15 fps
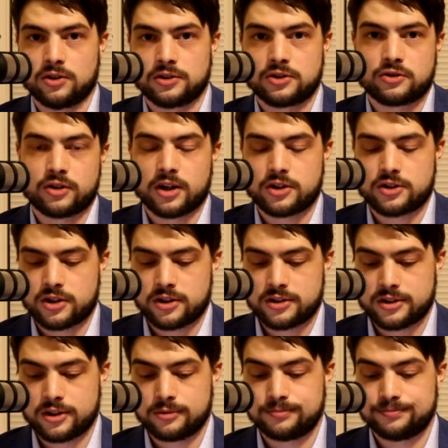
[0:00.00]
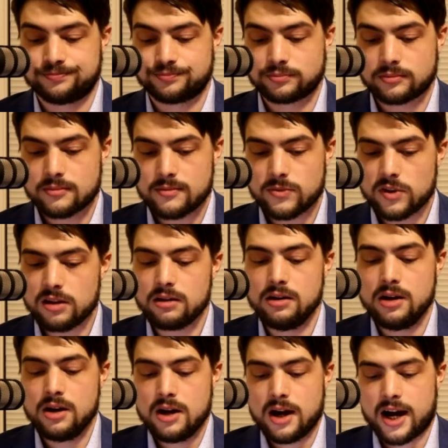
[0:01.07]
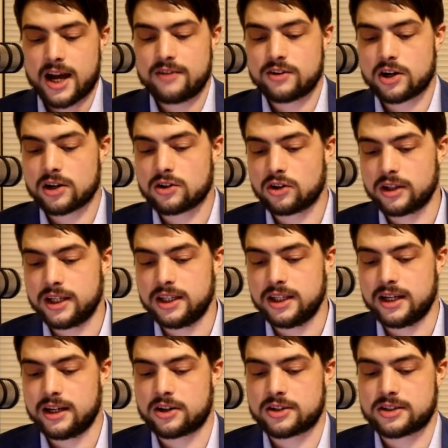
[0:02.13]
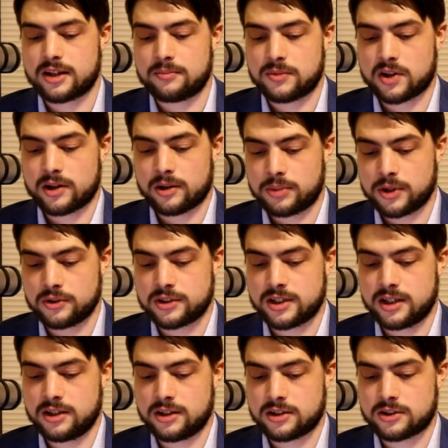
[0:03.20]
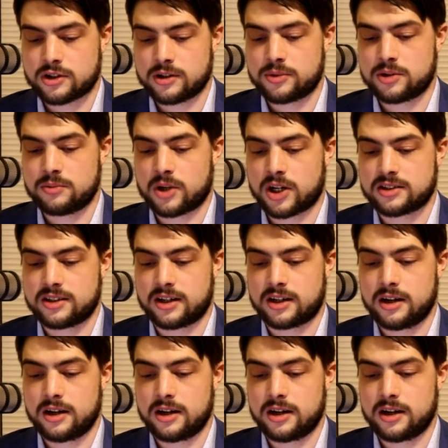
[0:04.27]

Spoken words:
structure. So I have an article in The Intercept that I'll post in the description box here.